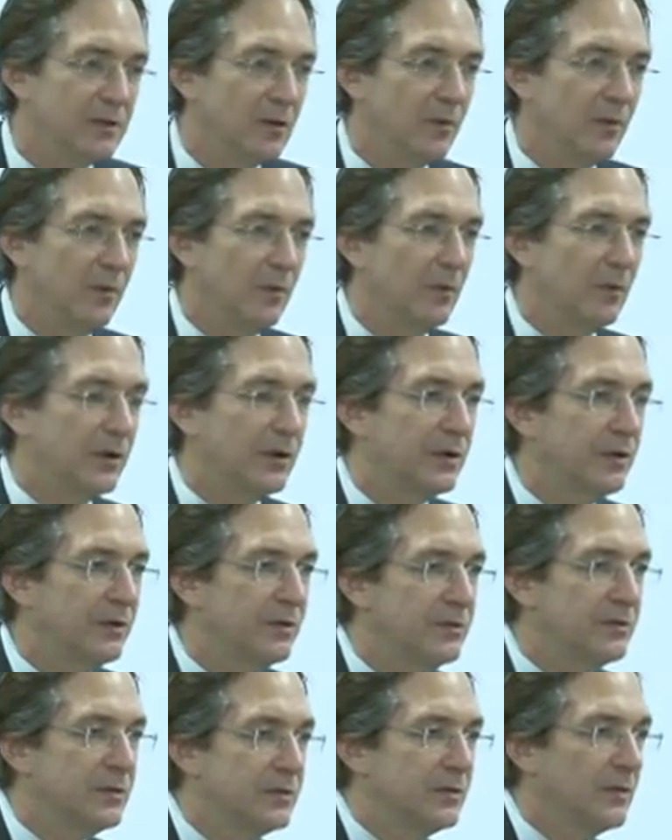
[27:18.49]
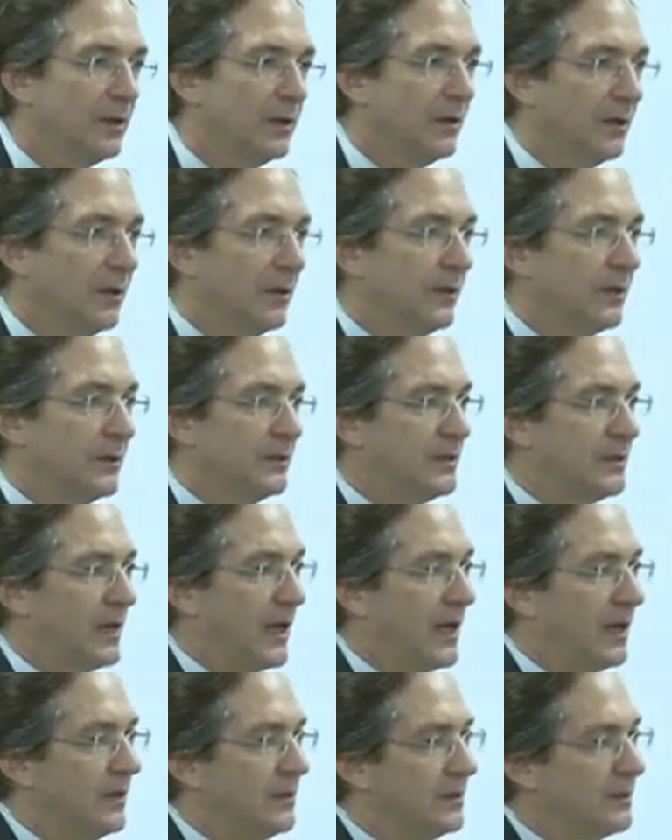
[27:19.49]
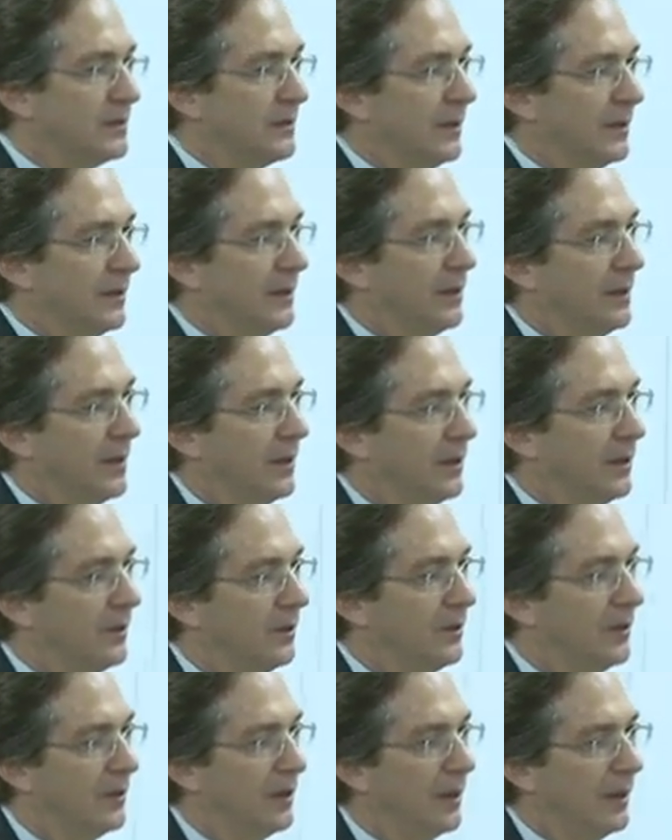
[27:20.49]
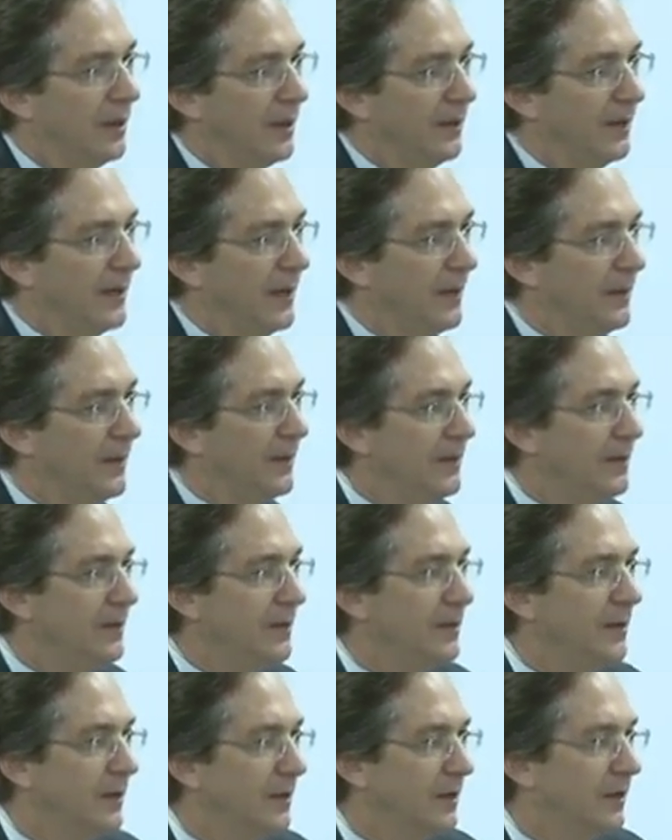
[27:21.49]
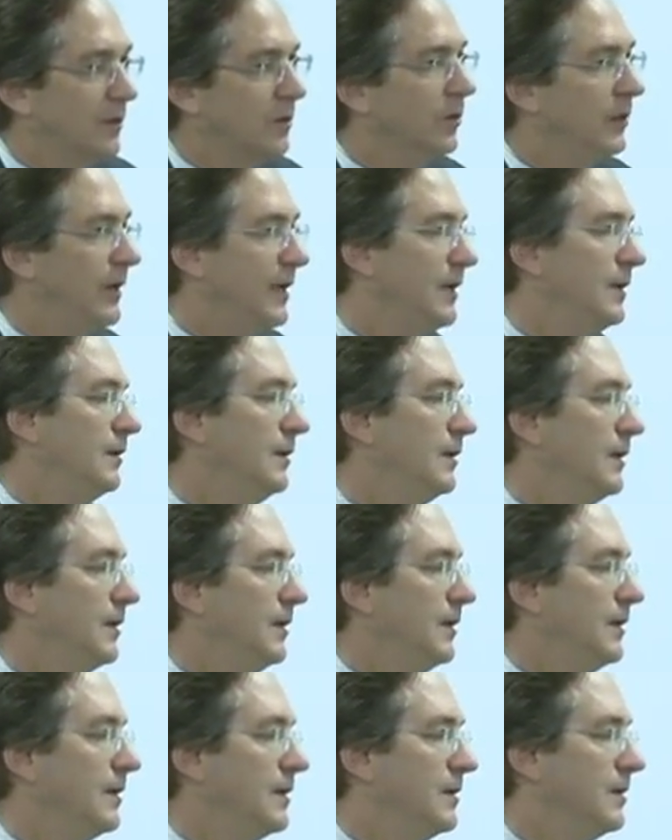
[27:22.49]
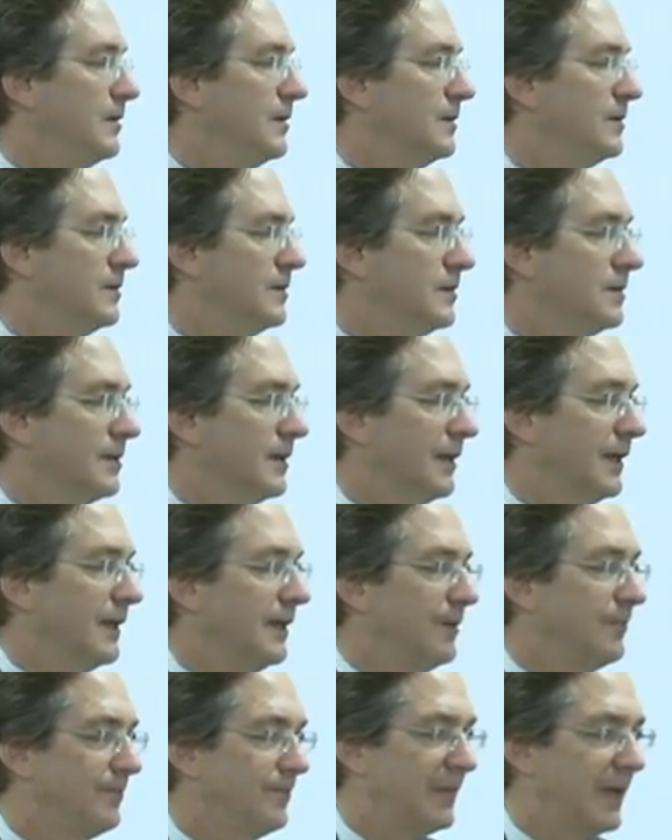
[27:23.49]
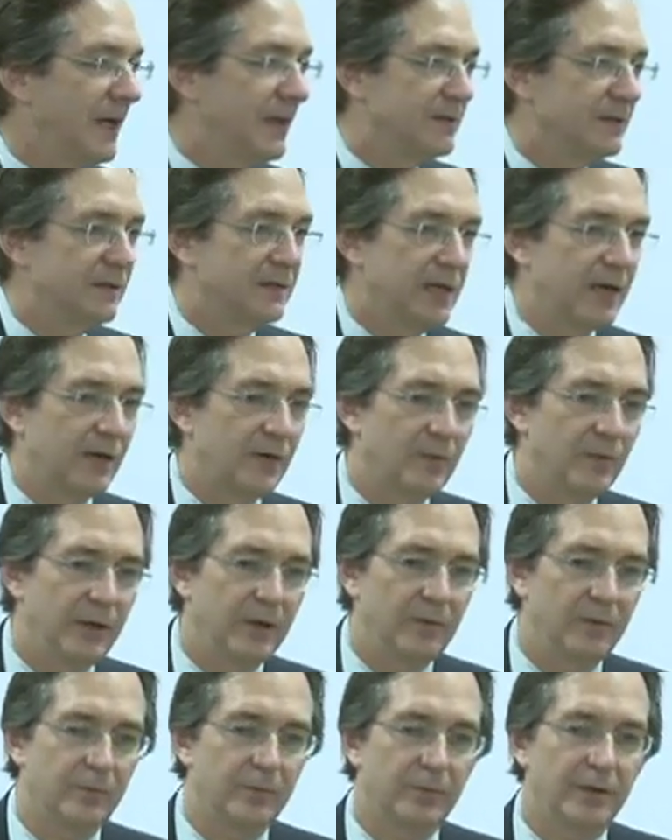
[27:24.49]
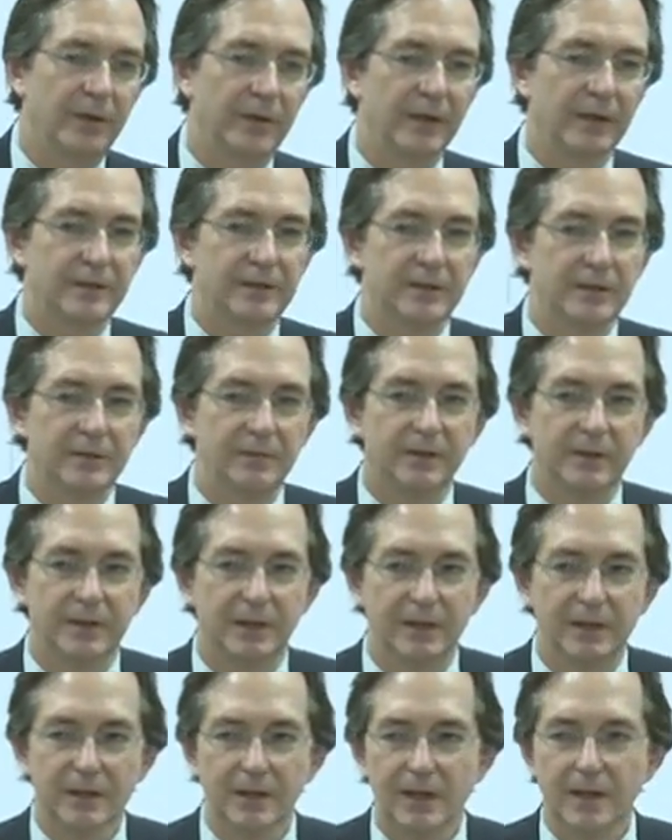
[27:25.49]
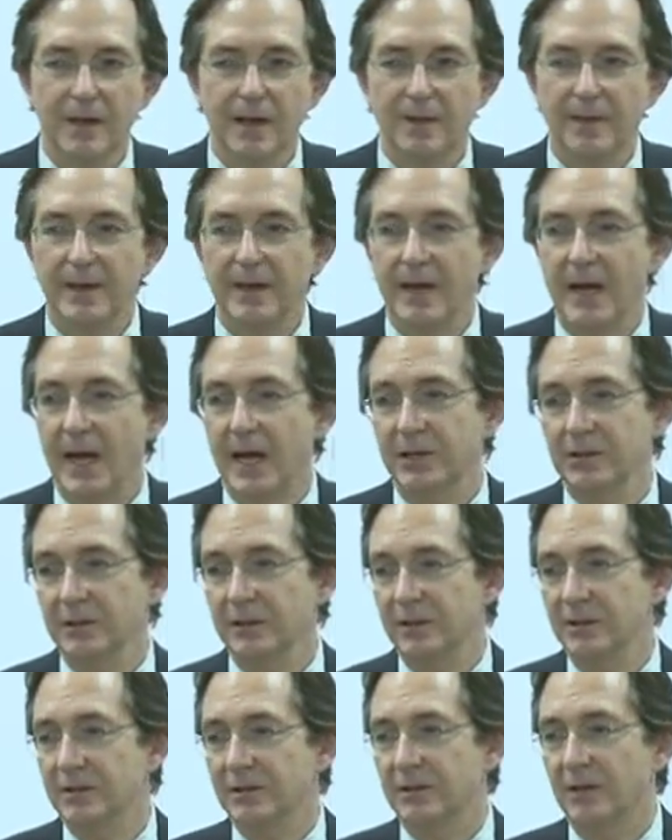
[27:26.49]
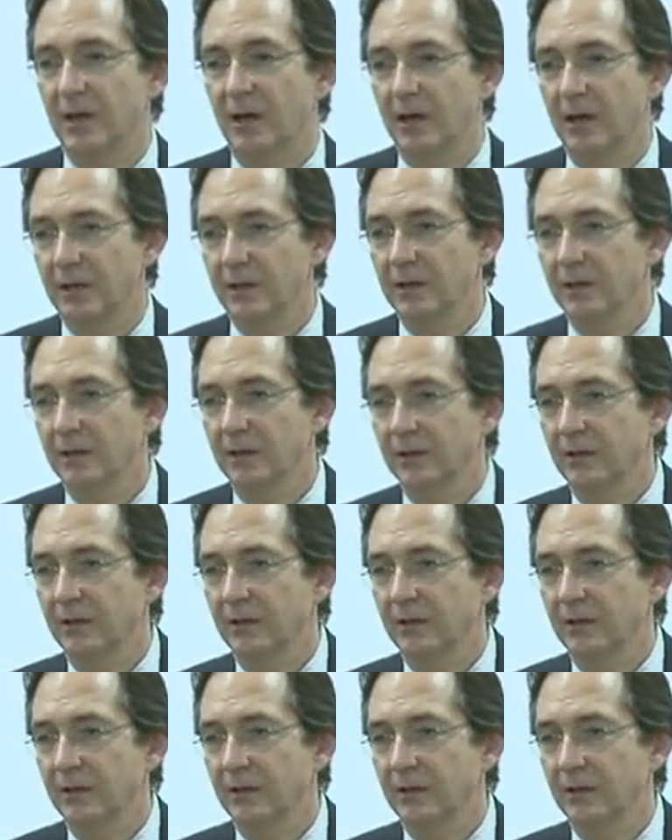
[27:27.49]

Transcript: So when workers sense that, uh, that the queen is, um, has a decrement in productivity, they actually start